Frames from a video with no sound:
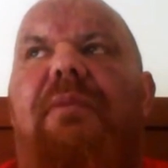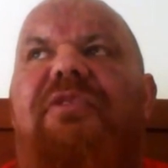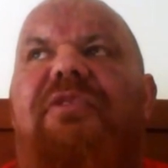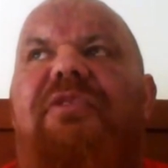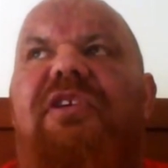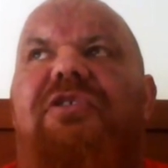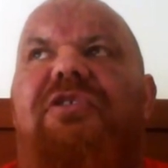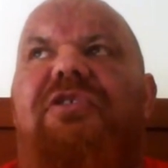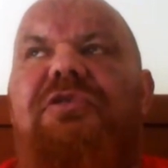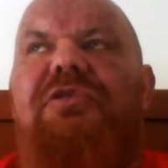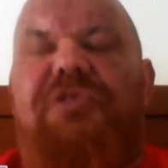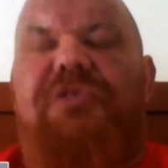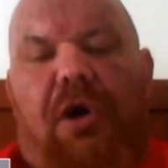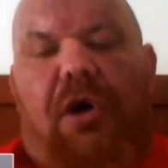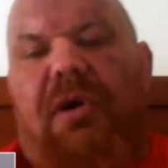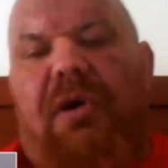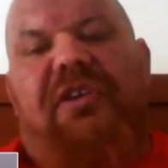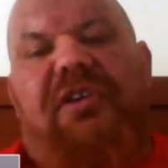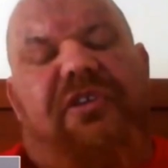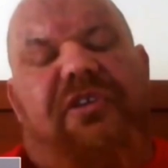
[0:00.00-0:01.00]
what
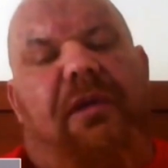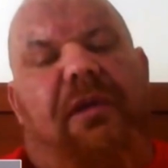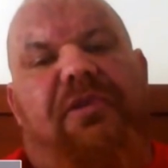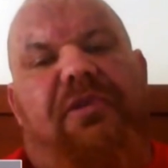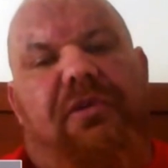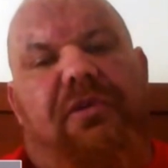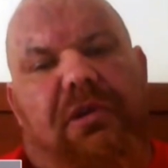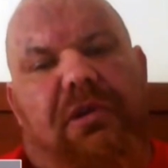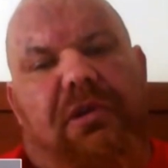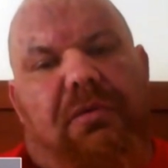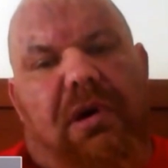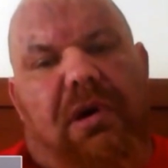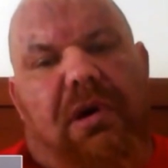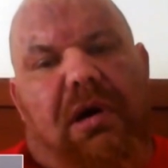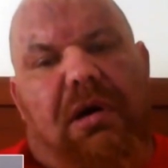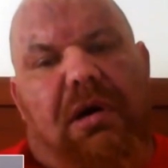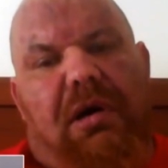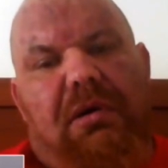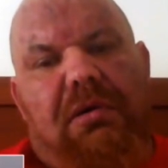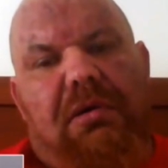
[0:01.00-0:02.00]
happens is you don't accept
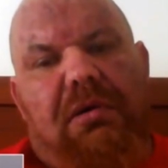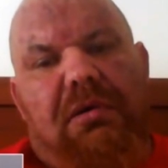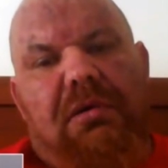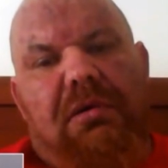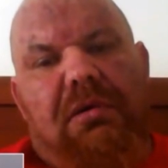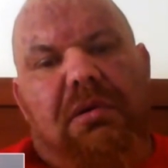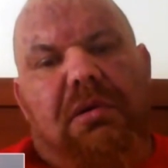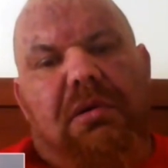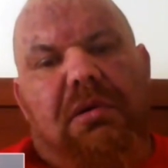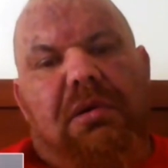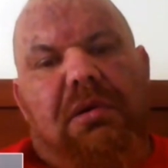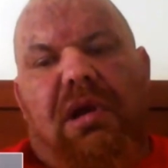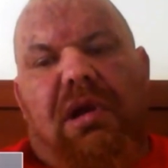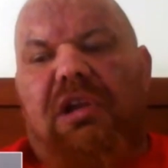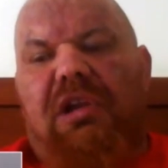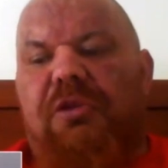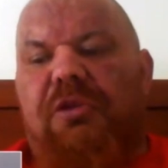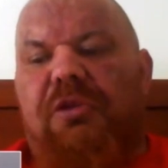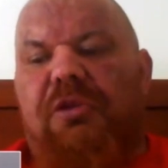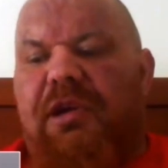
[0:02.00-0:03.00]
who you are
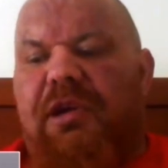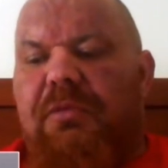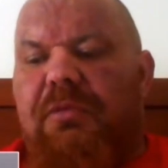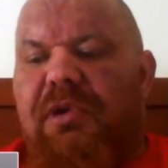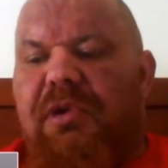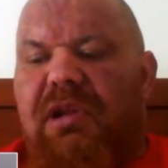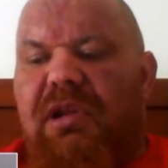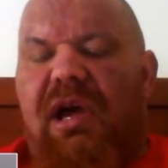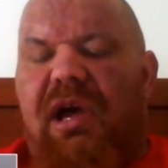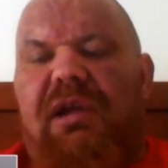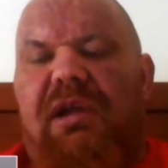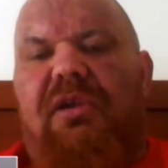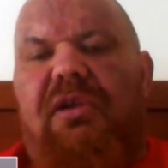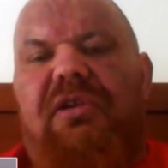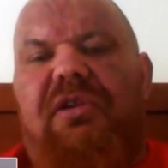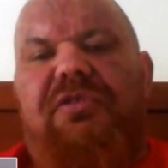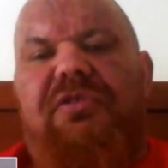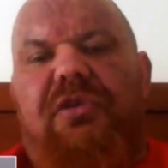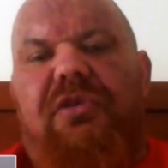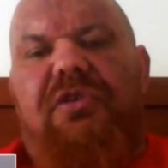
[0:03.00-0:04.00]
and you become reliant on
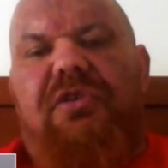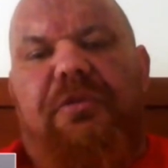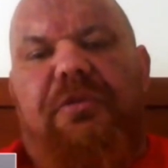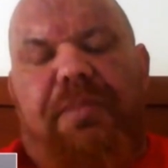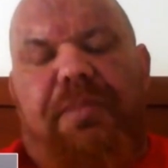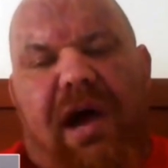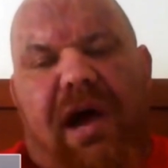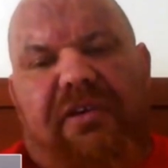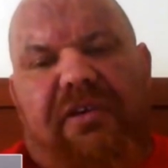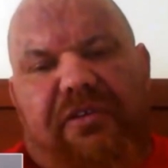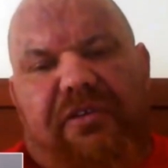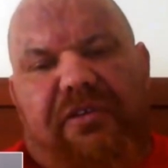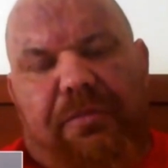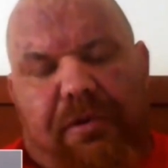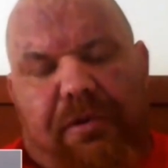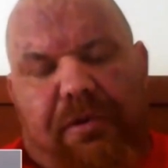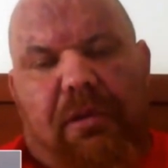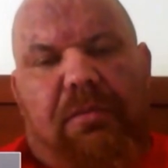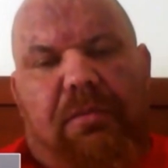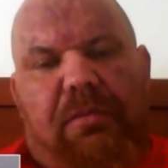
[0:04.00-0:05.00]
the drug to patch the
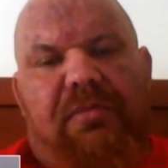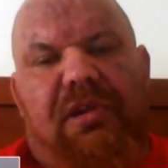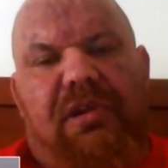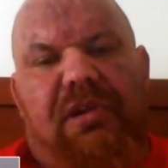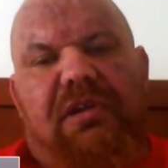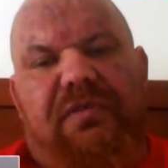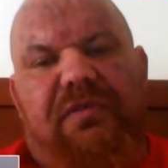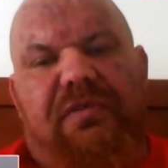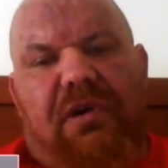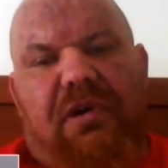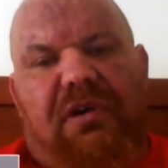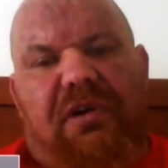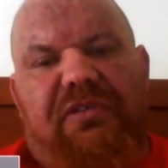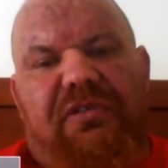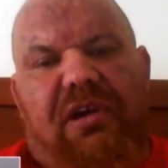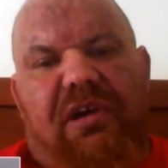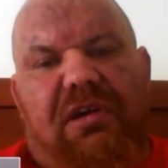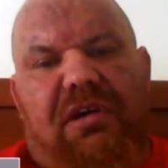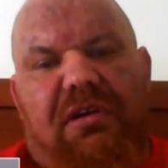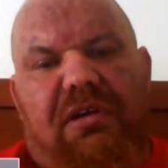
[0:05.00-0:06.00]
problem that you've got
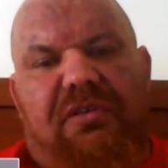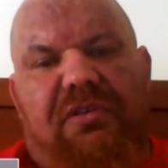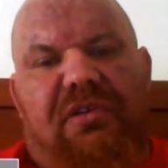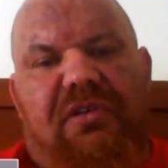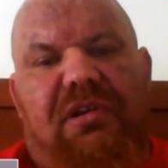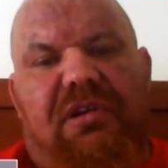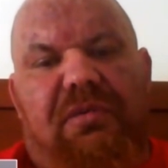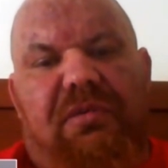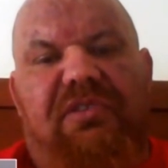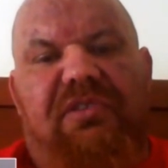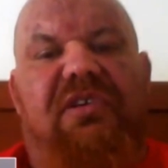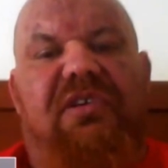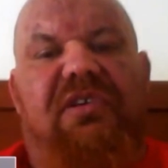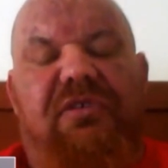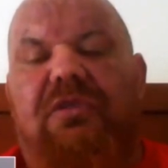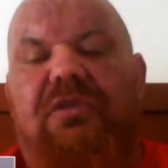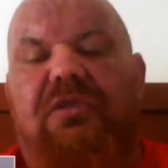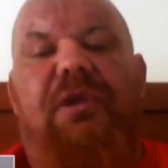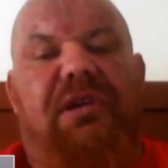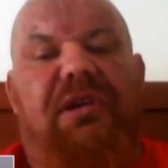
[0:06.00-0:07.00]
psychologically, which
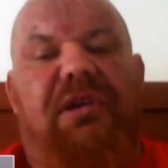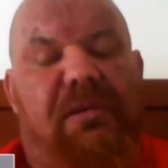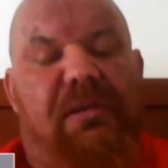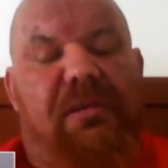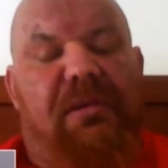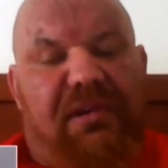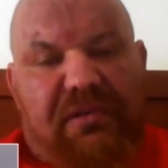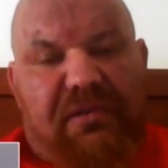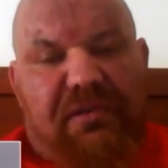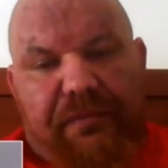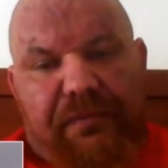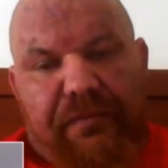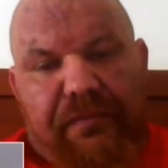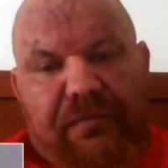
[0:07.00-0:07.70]
is your body image.